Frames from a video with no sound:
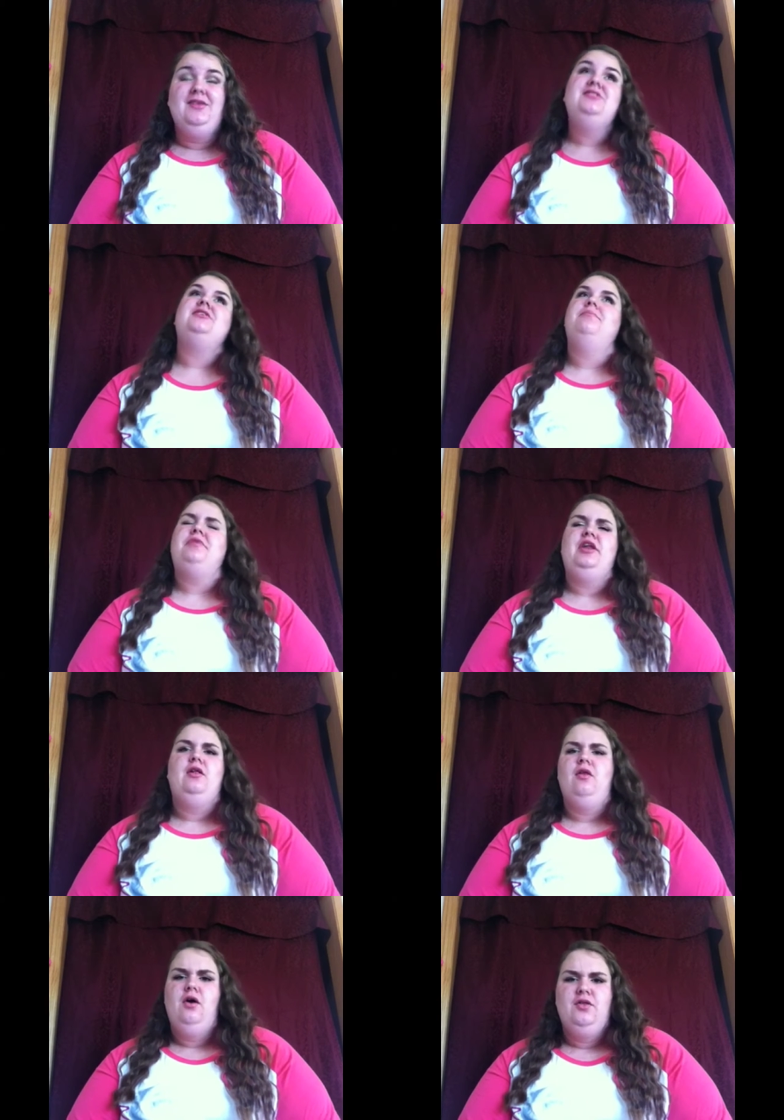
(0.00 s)
something
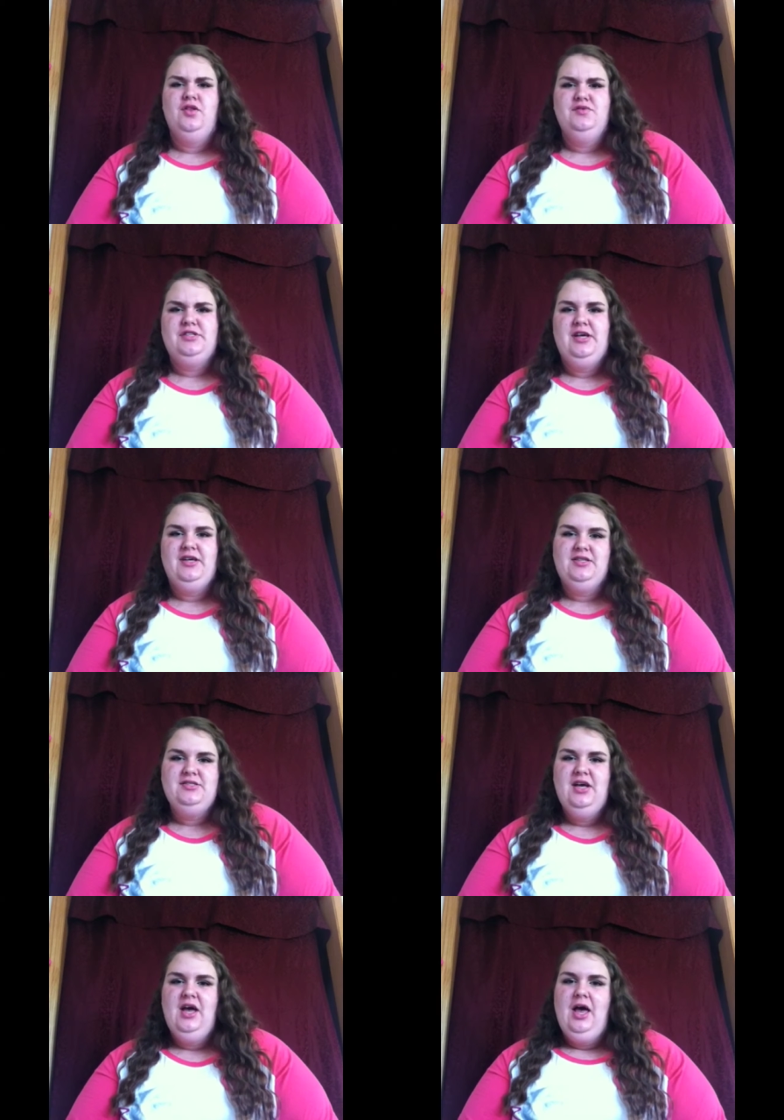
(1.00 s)
along those lines.
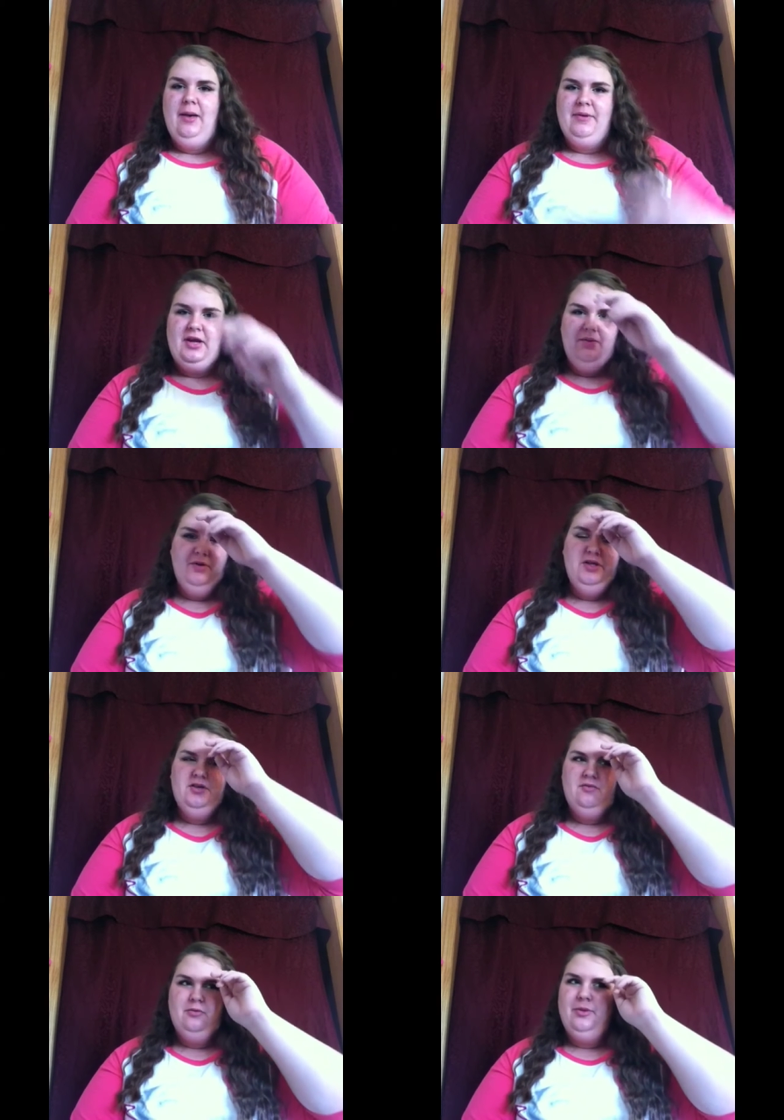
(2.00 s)
I mean, I really
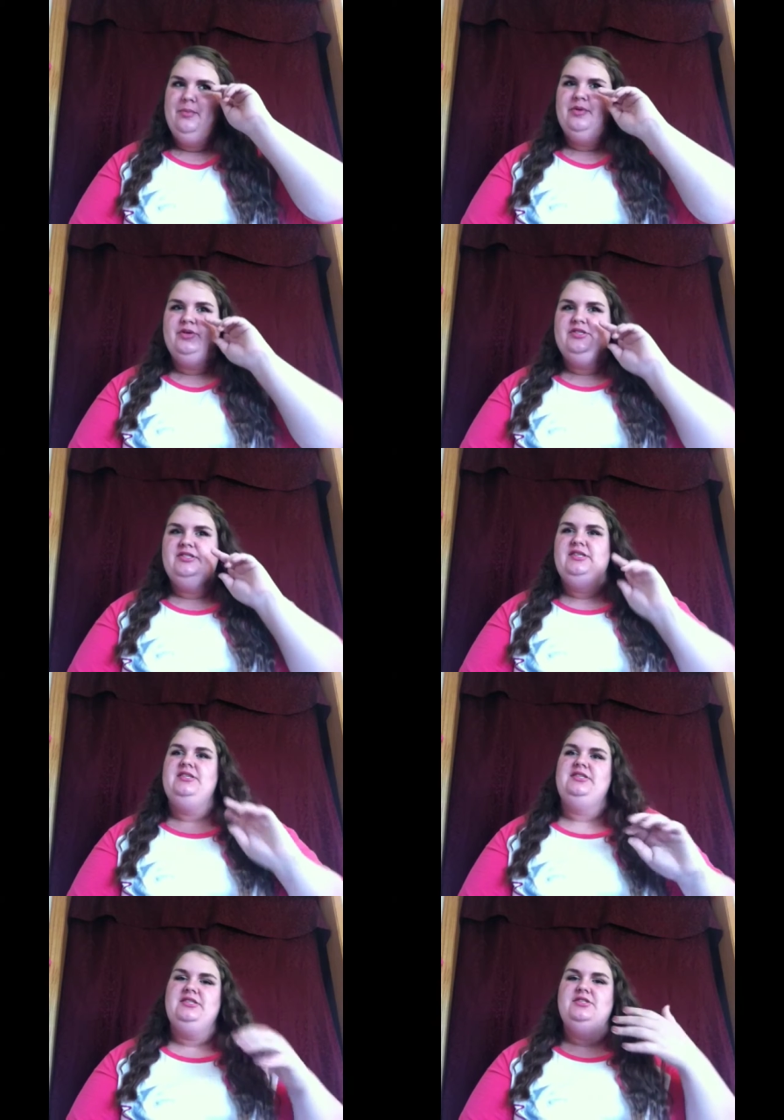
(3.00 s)
don't remember
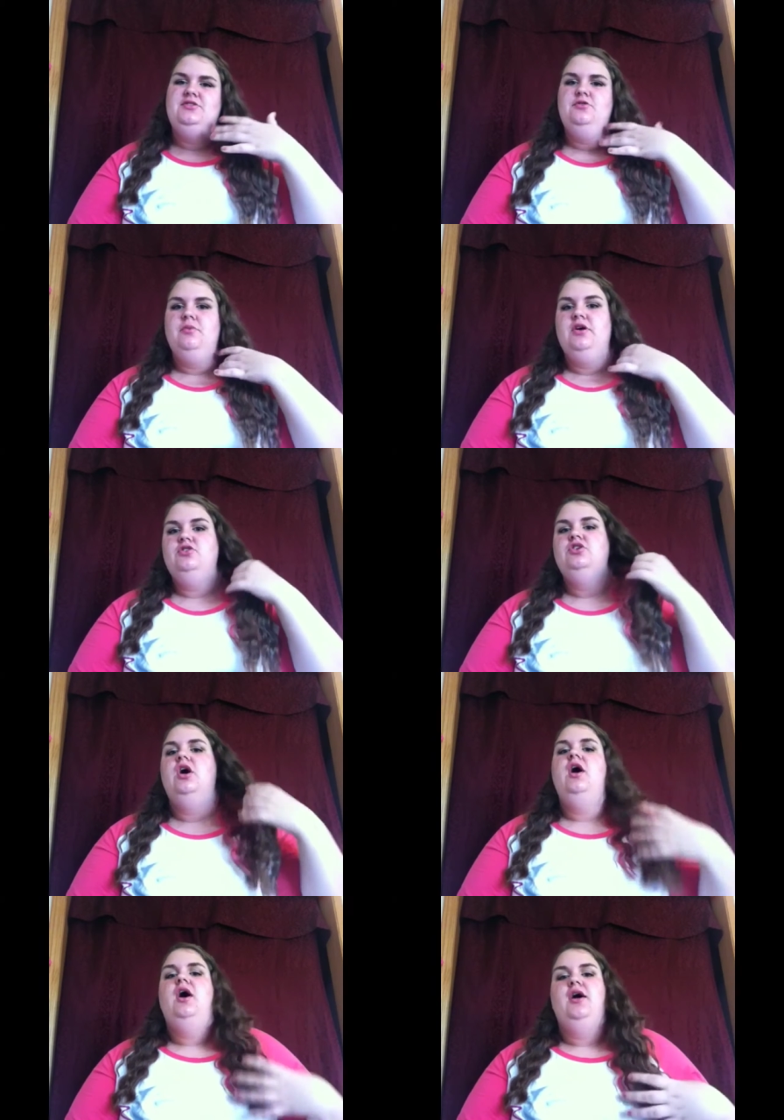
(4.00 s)
CDs too much.
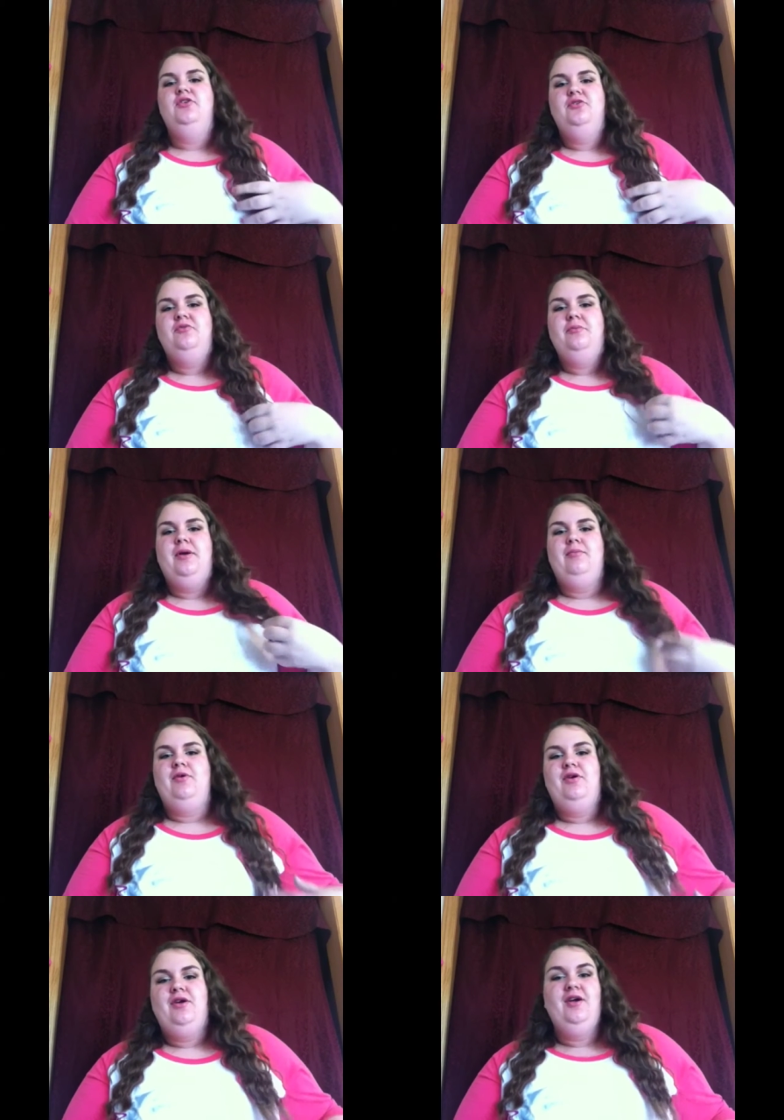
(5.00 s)
I do remember,